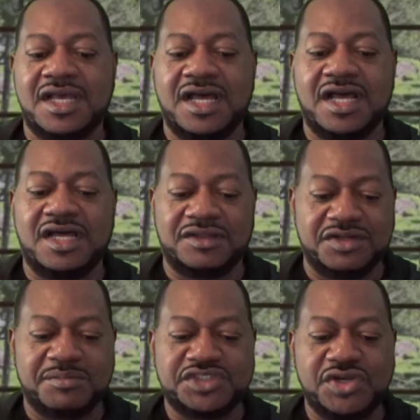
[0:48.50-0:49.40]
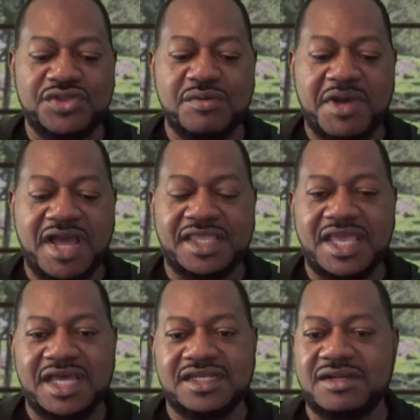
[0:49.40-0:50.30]
Uh, and I'm gonna show you my
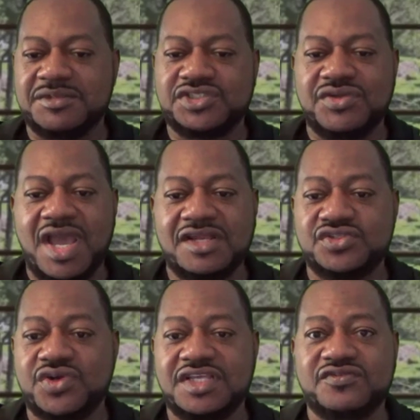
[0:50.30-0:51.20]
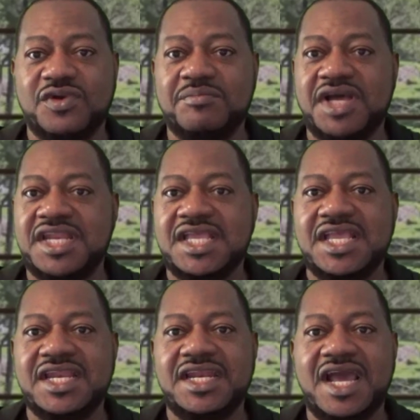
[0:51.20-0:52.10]
account, and I'm gonna show you how to transfer
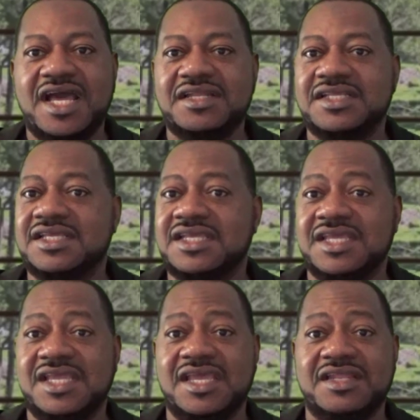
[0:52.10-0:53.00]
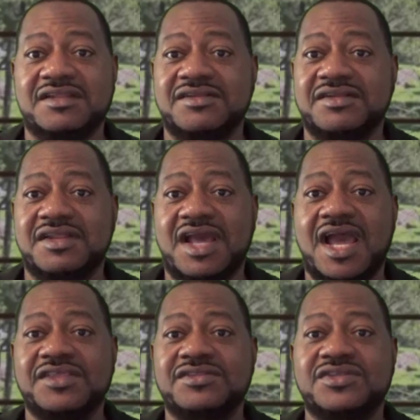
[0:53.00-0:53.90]
money in and out. And
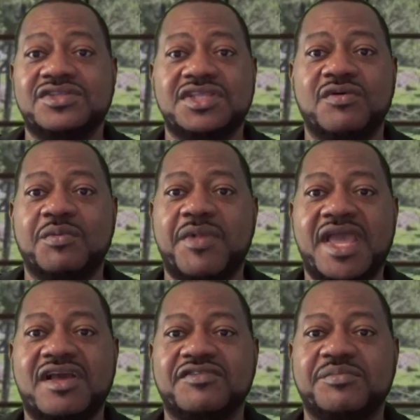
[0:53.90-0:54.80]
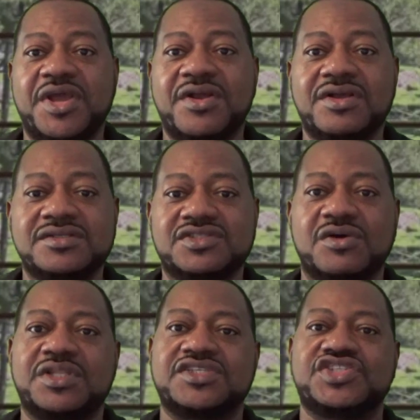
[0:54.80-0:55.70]
I deal with Bank of America,
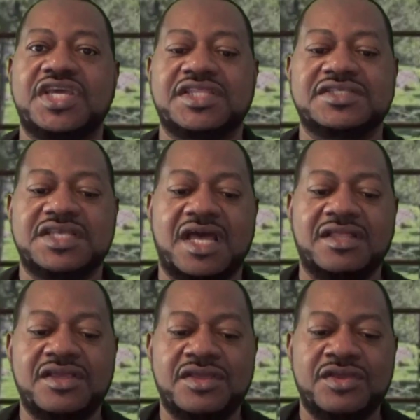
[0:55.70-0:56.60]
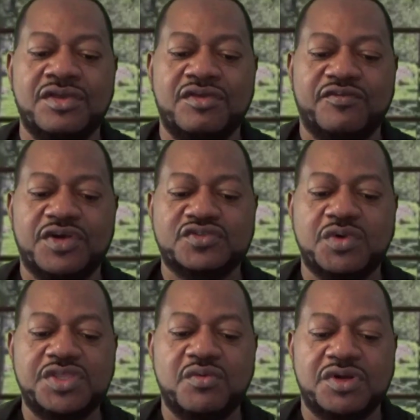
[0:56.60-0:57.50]
so let's check this out. First,
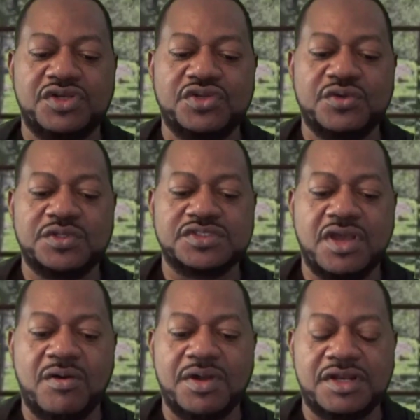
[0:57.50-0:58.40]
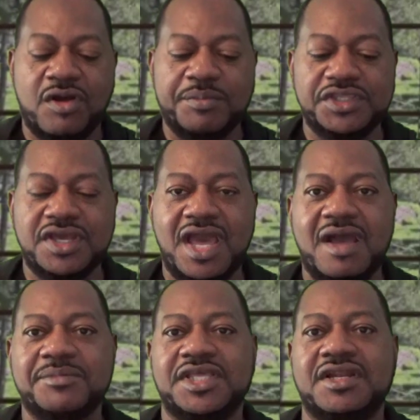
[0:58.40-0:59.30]
what you want to do is go and open your
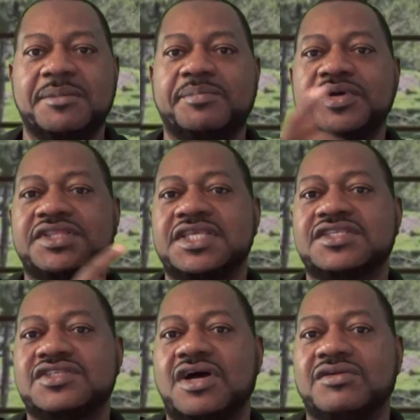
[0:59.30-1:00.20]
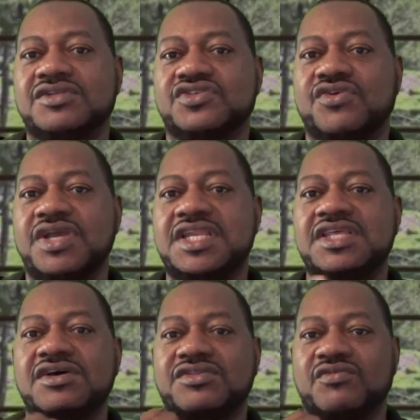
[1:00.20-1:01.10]
app, and I'm gonna put this on the screen
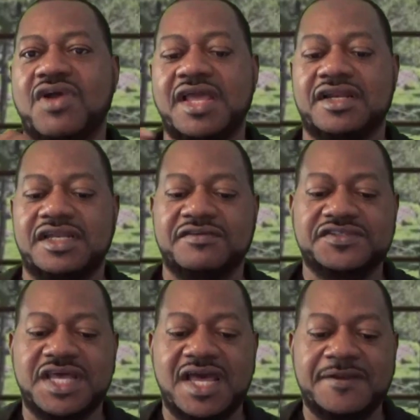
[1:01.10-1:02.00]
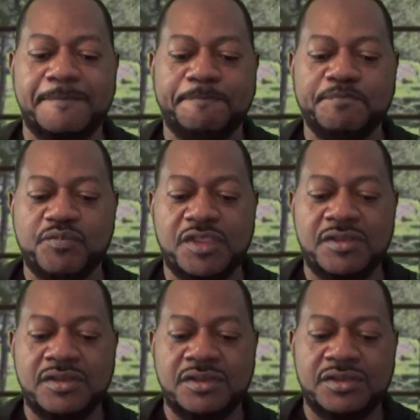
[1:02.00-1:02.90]
either on the right or left side.
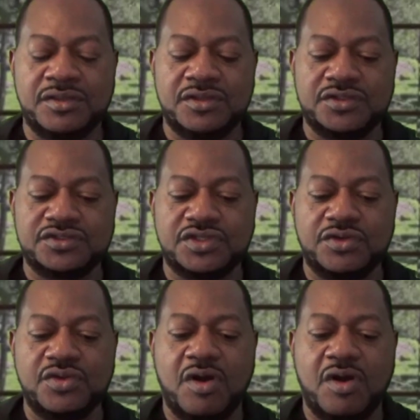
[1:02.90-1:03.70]
So you